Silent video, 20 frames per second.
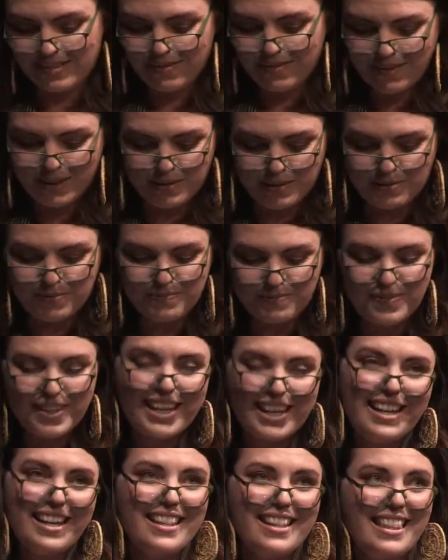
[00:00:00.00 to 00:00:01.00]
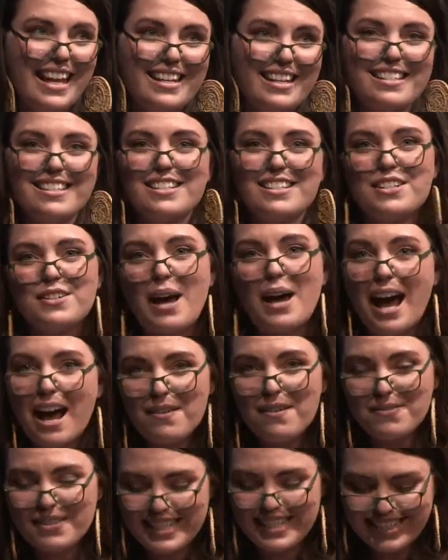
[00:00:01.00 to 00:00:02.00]
film. Thanks to
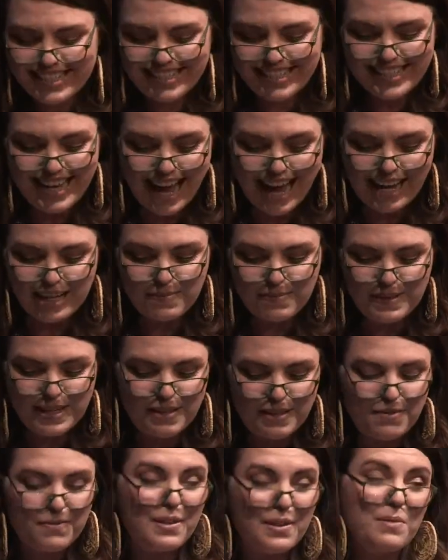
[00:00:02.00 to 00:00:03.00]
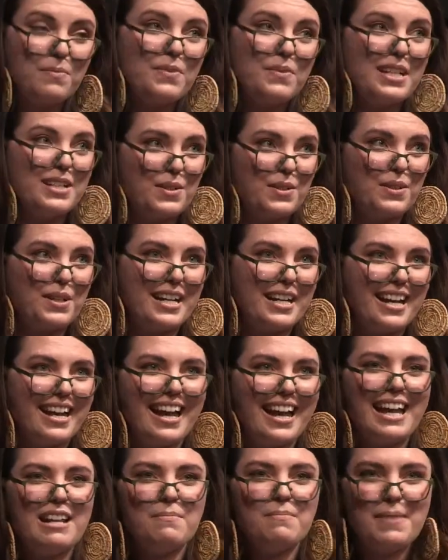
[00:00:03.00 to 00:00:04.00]
AFTRS, ACMI, Film Victoria
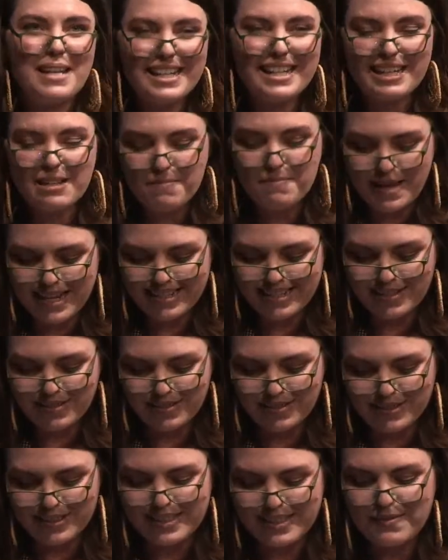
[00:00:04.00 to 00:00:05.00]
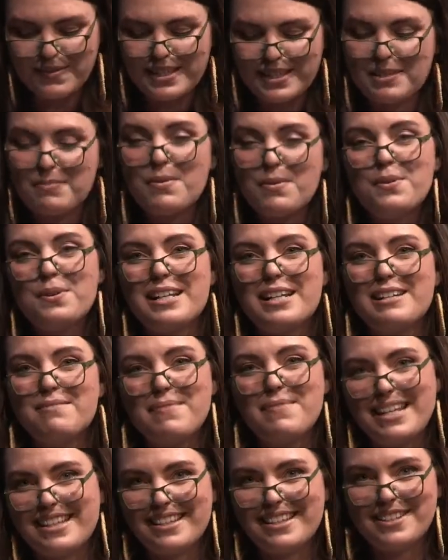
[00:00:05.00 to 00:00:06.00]
and Media Mentors for supporting
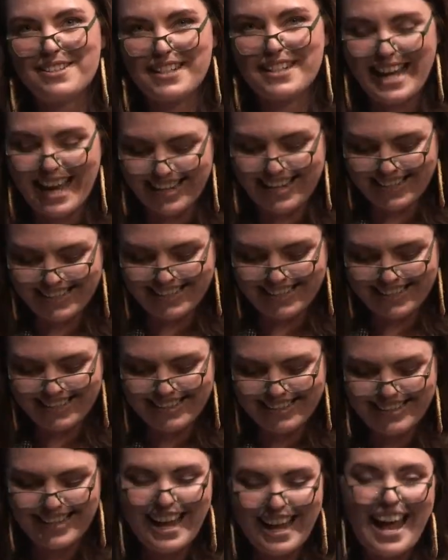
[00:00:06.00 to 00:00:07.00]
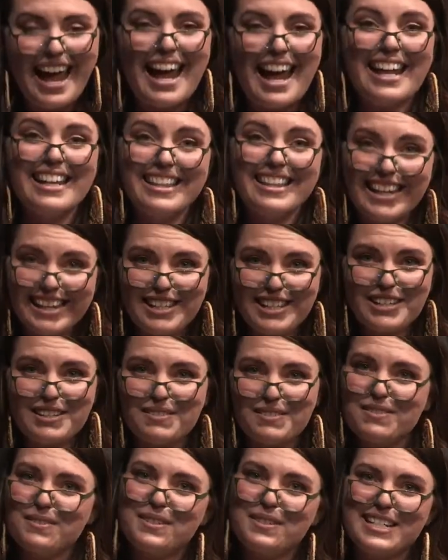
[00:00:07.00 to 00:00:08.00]
Meet the Creators. And thank you
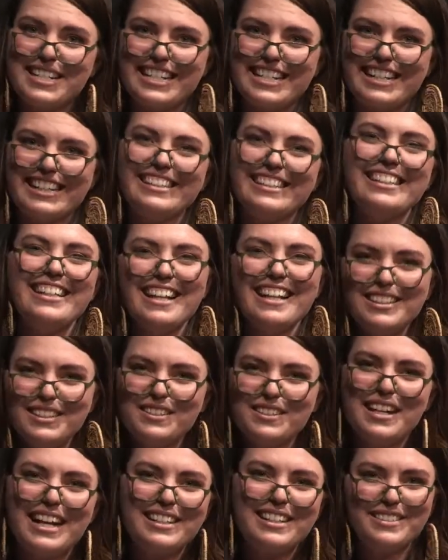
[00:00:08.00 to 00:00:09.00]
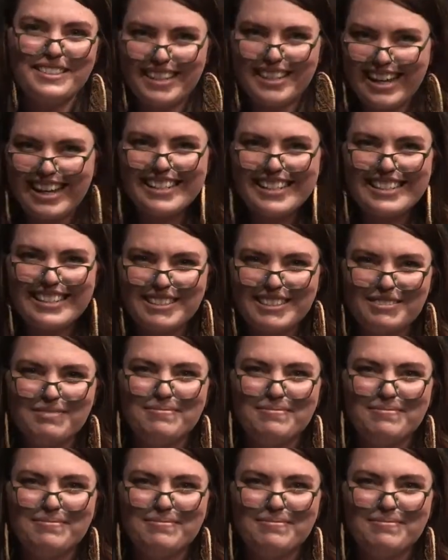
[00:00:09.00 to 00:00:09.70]
for watching. Yalu and good night.